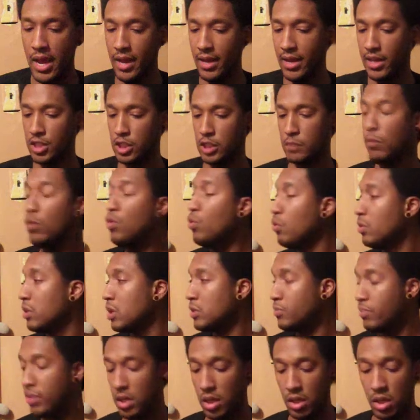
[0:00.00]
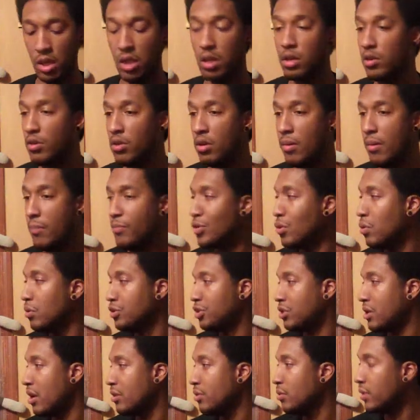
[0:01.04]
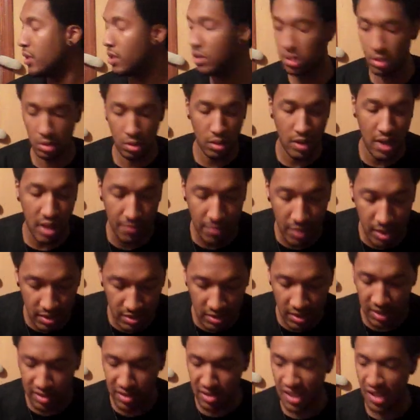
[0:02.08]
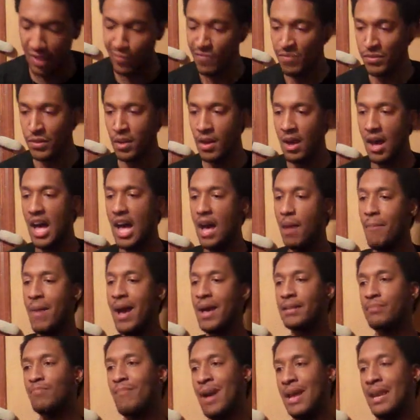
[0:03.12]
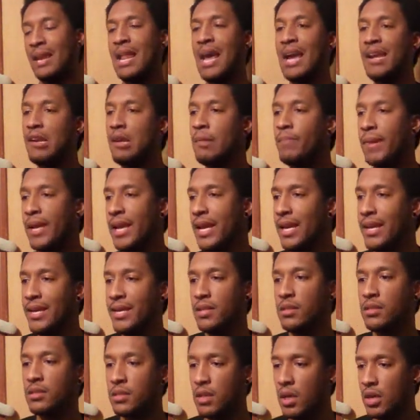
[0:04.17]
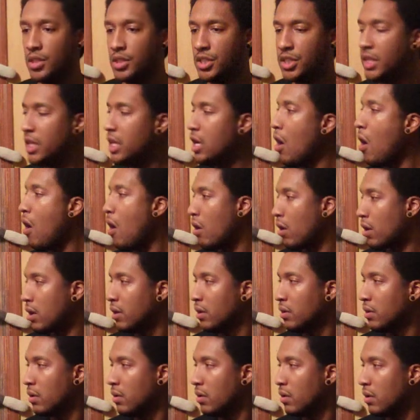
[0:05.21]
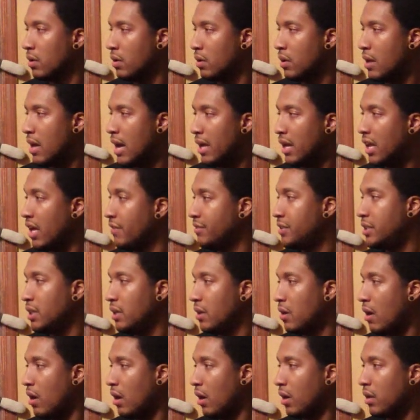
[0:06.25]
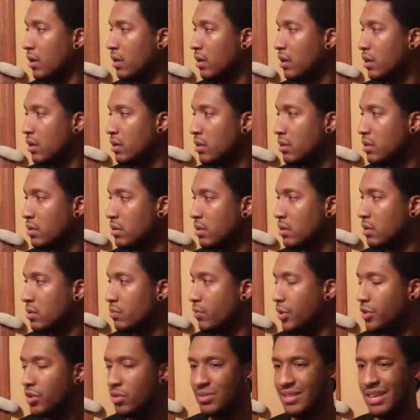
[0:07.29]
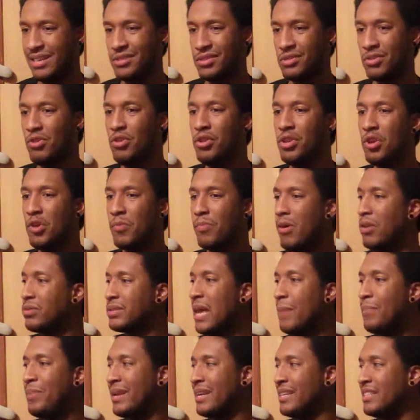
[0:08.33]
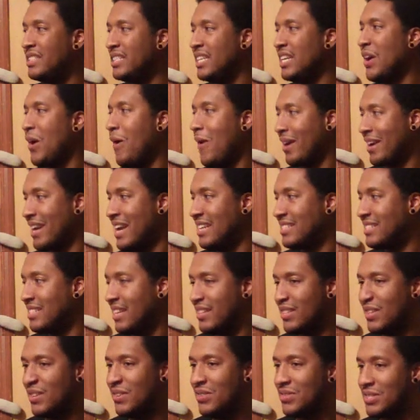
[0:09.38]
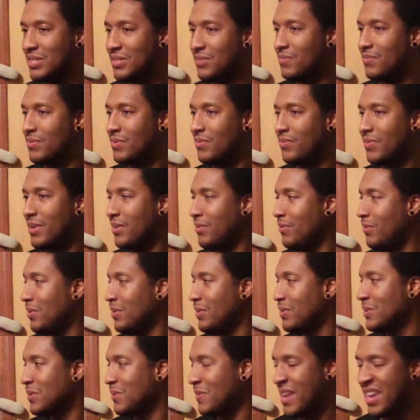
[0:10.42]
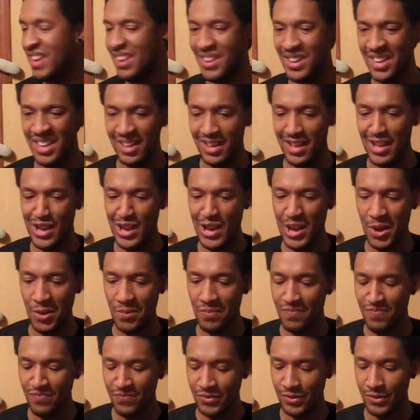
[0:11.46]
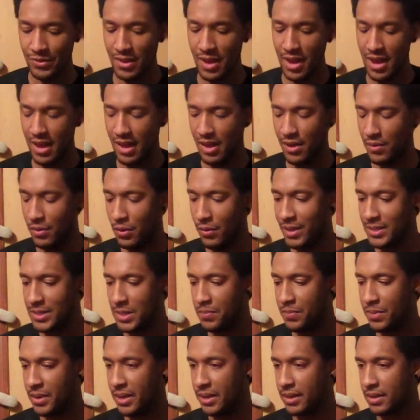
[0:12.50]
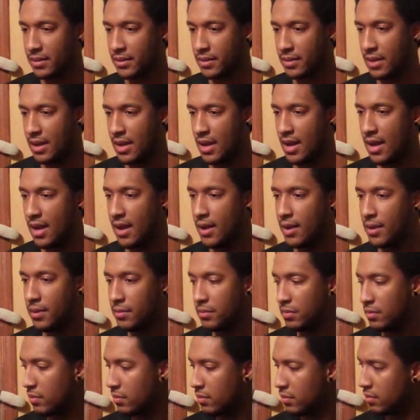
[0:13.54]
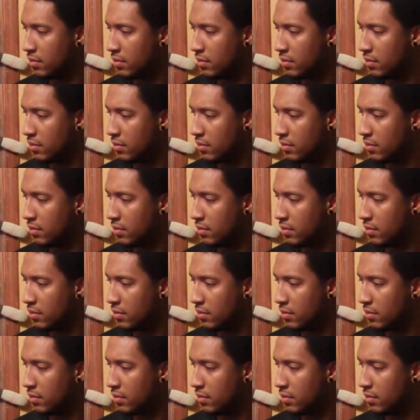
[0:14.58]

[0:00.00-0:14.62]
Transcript: And it's smooth. It's pretty good. You know, I'm doing Shoryukens and all that mother stuff. Uh, my, my lineup is She-Hulk. I love She-Hulk. One dude was like, screw you, bro. Stop picking She-Hulk. And I said, dude, she's, she freaking rules, man. Um, uh, who else I pick? Uh, um,